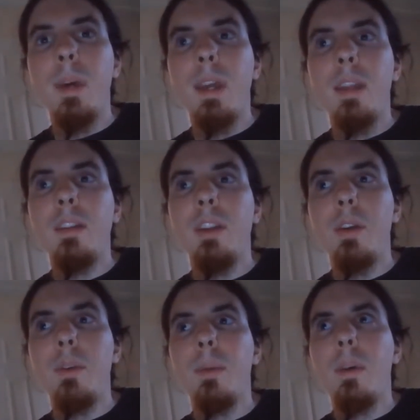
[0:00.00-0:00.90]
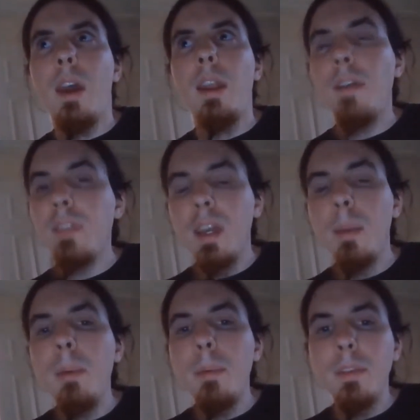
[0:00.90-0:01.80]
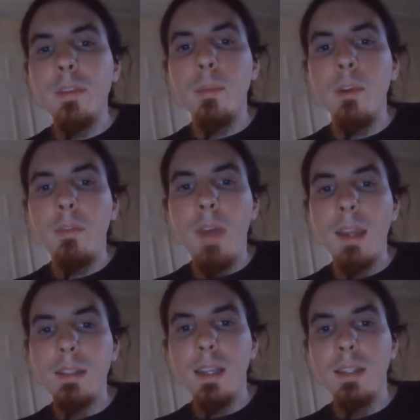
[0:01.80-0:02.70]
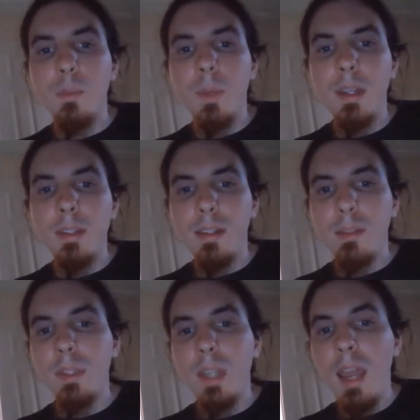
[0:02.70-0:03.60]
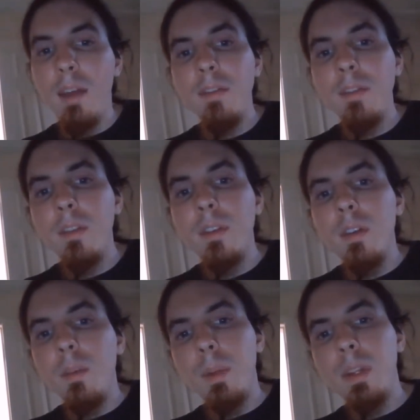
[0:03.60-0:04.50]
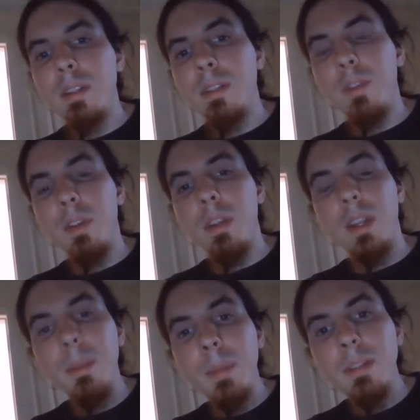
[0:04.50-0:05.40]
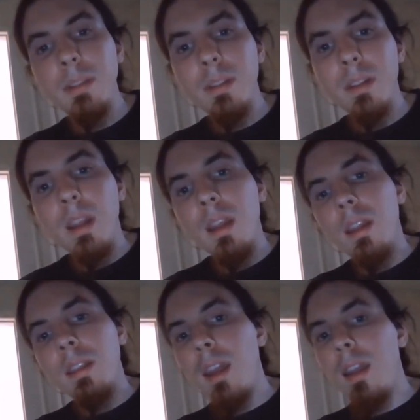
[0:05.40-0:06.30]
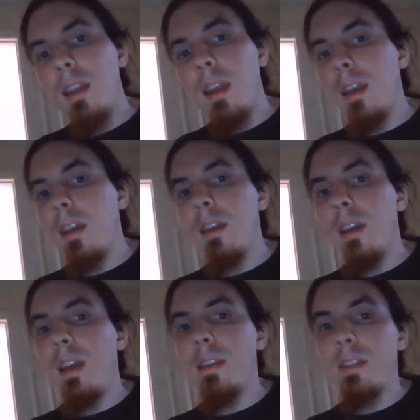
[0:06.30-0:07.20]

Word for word: but you know, I'd have to come up with some more facts, like some witnesses, which I have witnesses for a demon that uh,